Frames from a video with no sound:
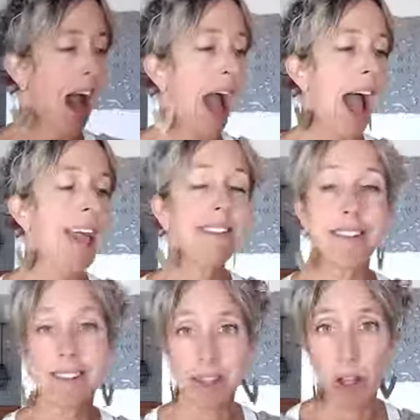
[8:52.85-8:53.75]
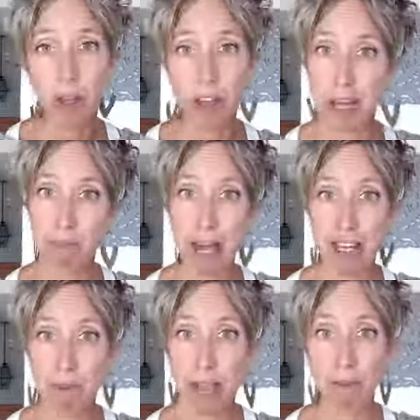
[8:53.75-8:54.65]
I still think
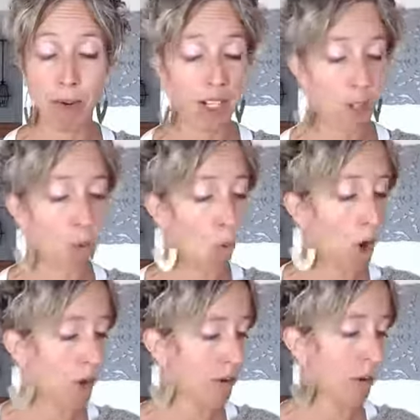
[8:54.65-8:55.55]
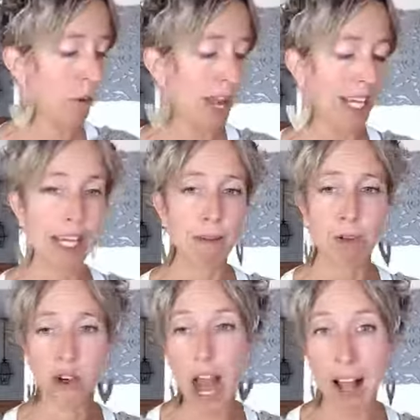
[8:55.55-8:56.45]
pen to paper is a wonderful way to keep
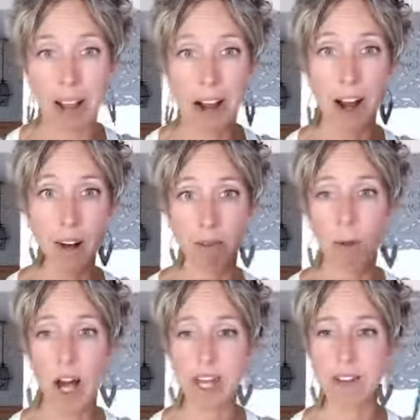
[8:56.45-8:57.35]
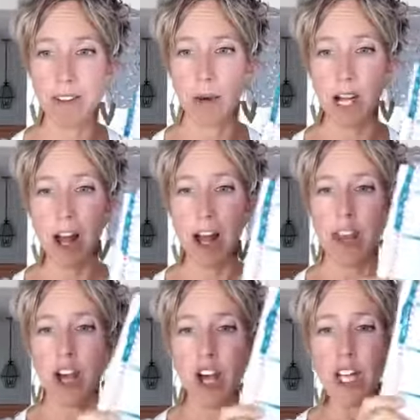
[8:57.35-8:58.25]
track of what is going on.